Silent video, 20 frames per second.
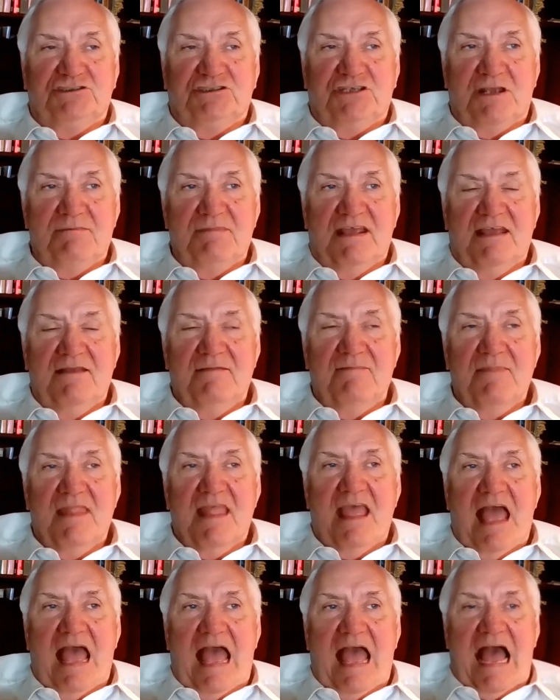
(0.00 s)
Jimmy,
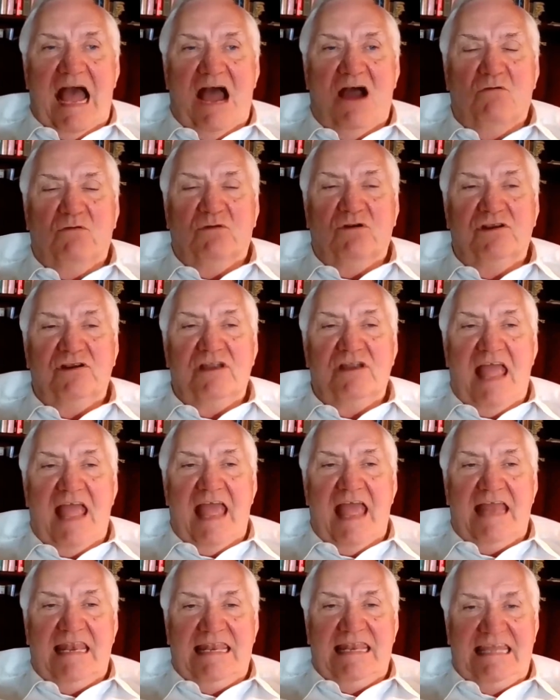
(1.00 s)
Howard,
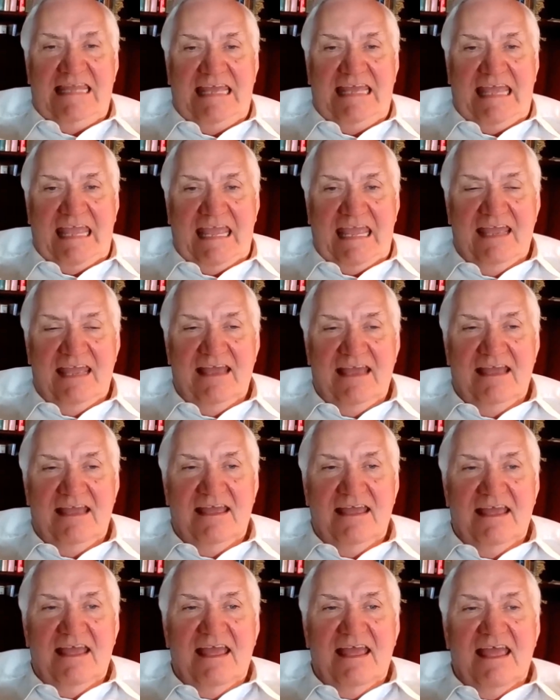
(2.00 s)
and Lee
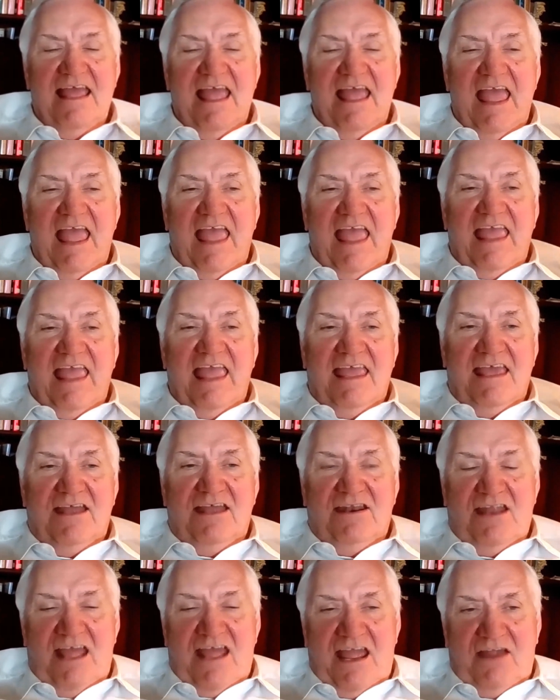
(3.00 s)

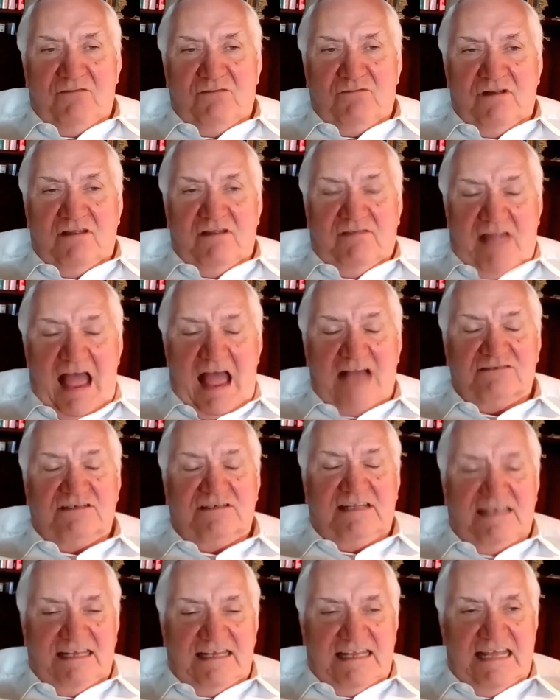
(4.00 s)

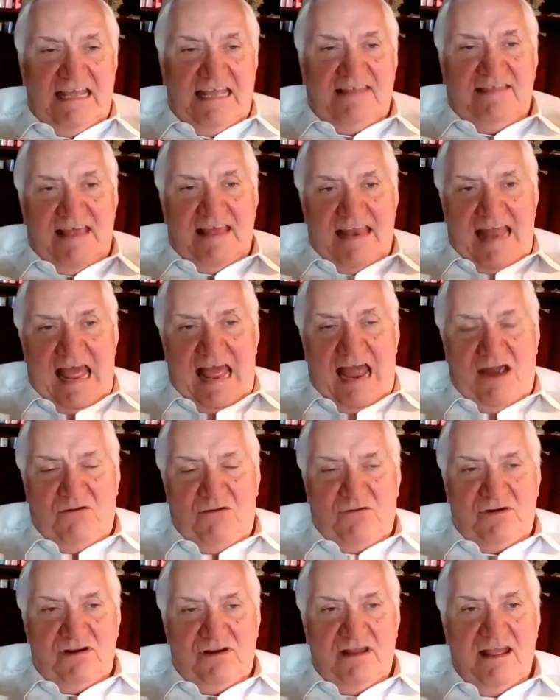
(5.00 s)
Lee, then
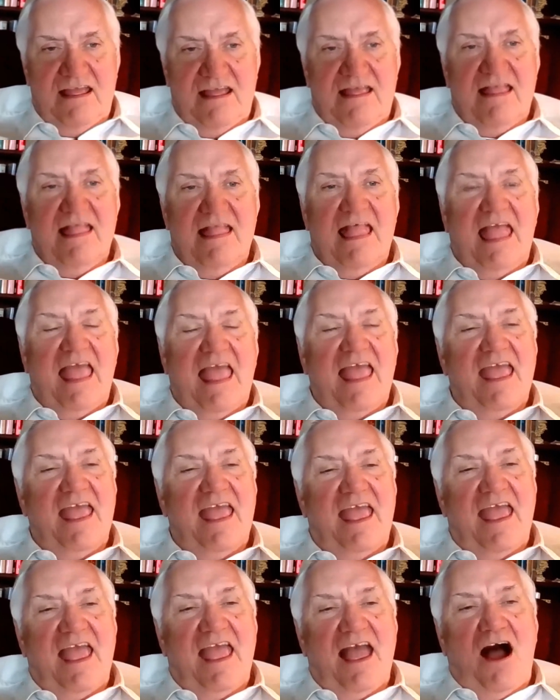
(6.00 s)
Howard,
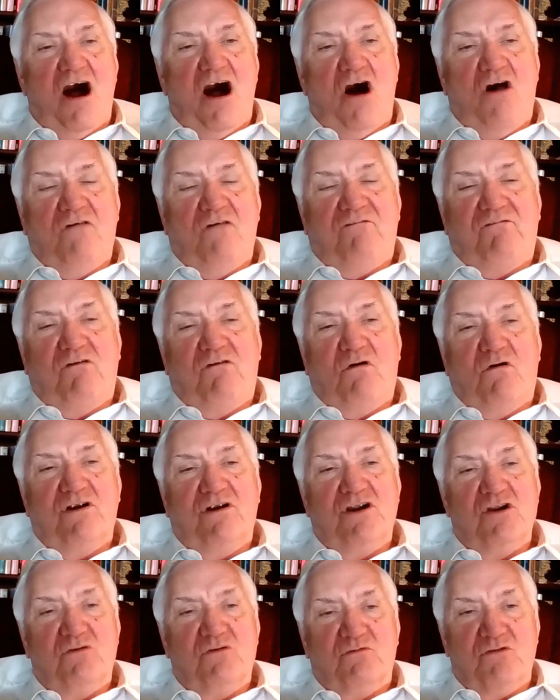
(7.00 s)
all
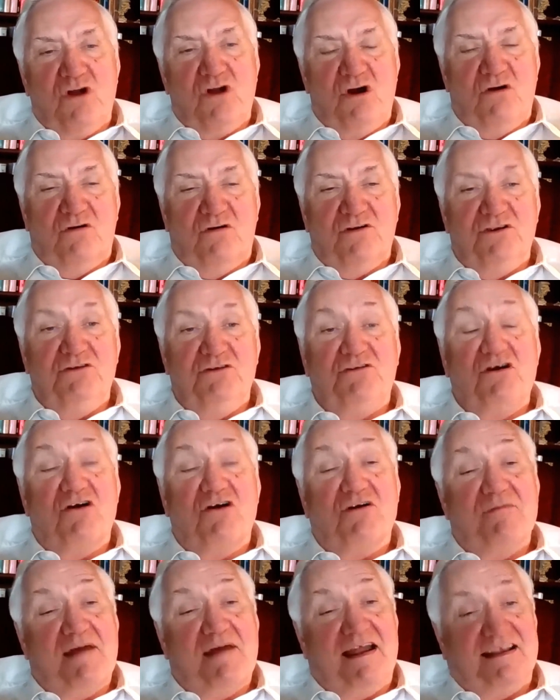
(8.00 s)
four in a row. And you
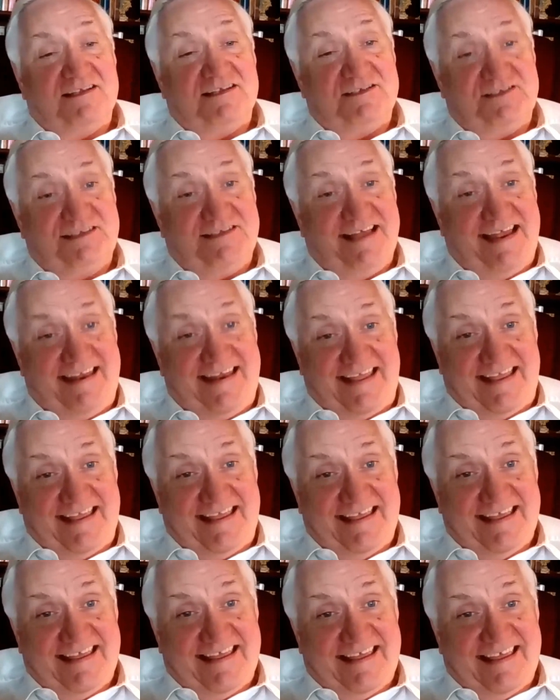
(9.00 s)
talk about a
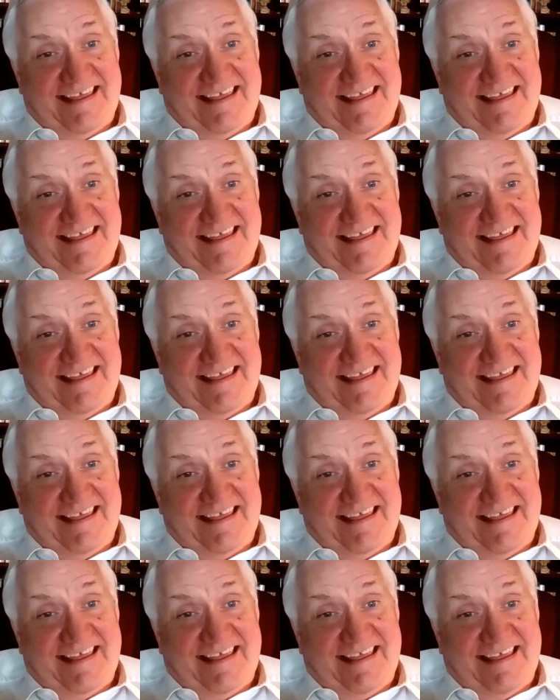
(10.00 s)
study.